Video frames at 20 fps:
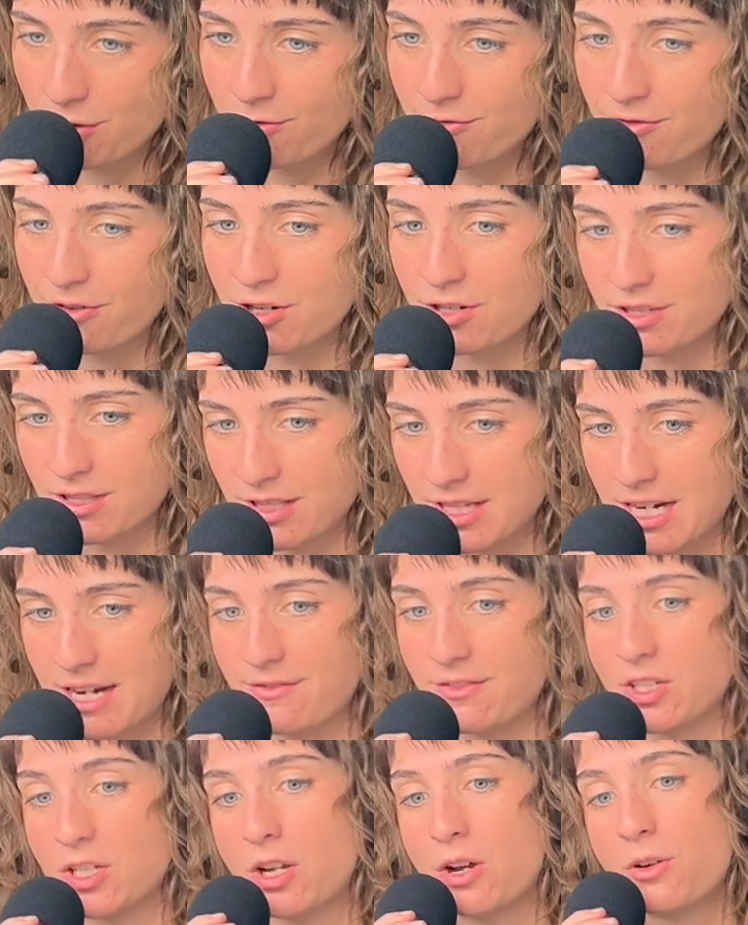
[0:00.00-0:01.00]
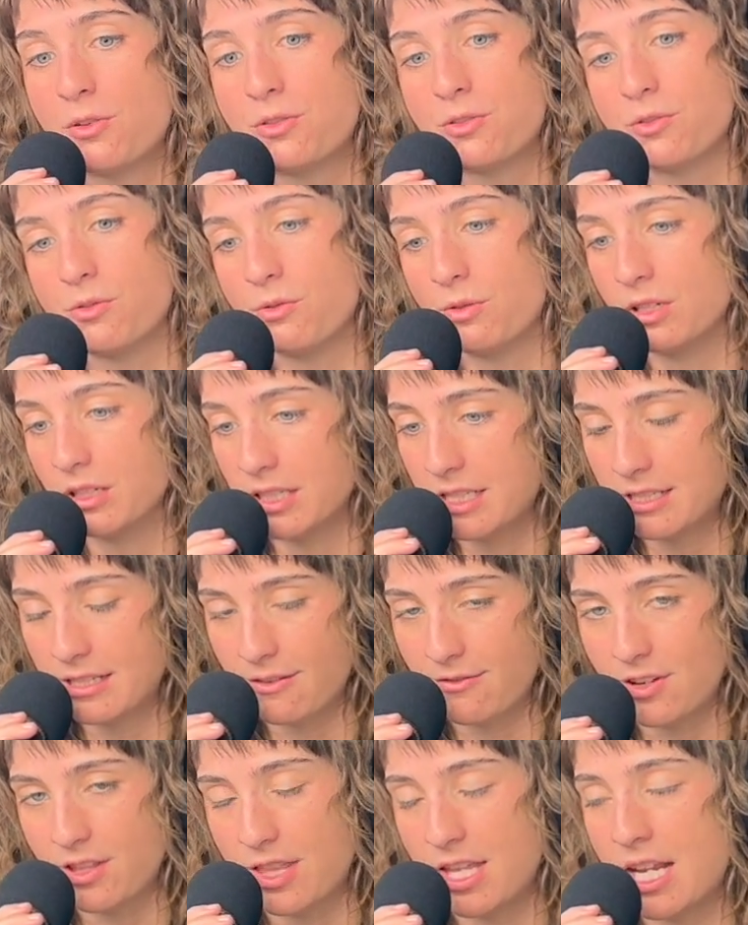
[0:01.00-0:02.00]
first, and then I have to go through and list
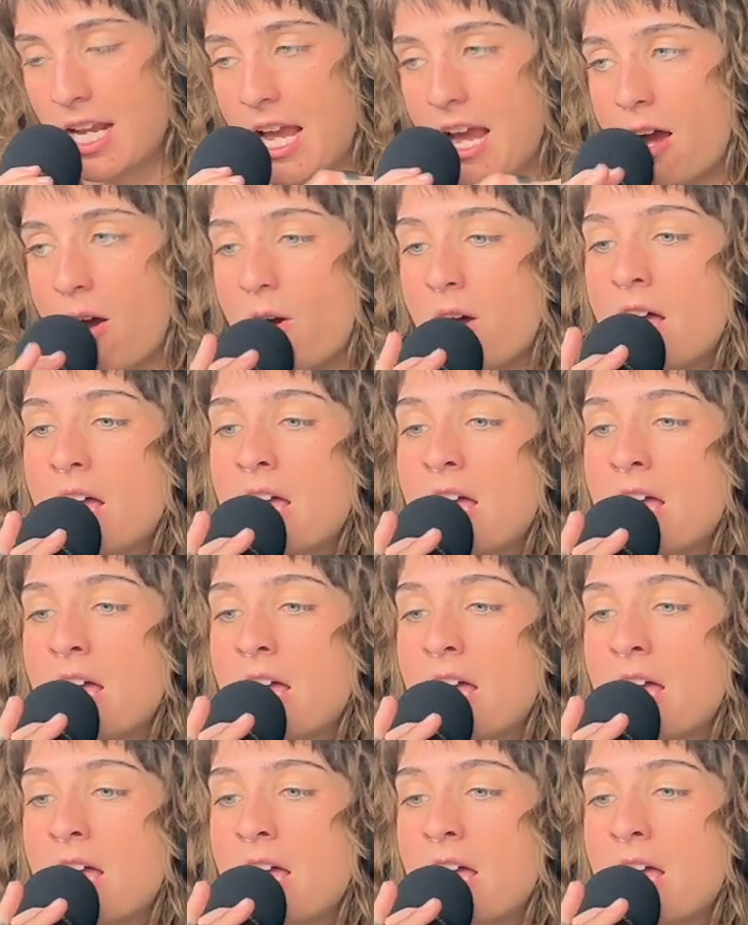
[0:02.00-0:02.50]
everything out.